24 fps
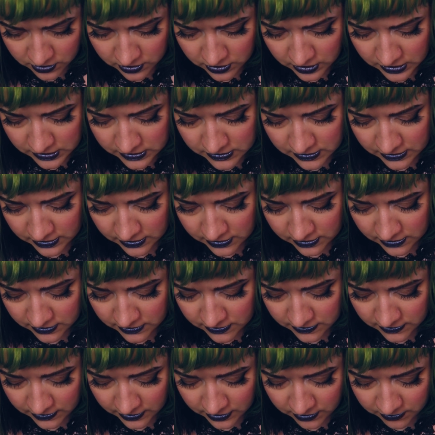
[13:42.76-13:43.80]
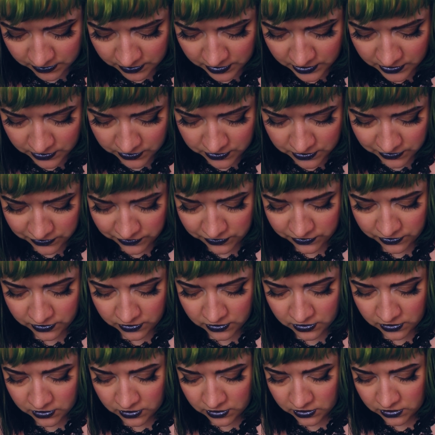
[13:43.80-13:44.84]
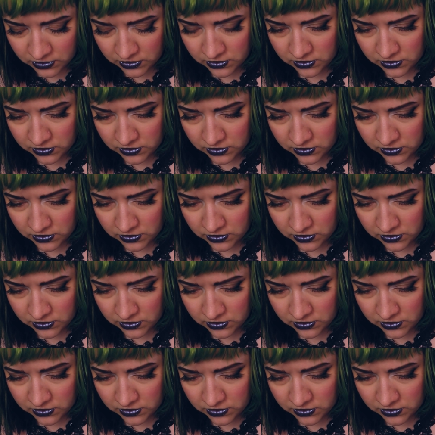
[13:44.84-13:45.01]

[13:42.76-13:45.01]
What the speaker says: This is a beautiful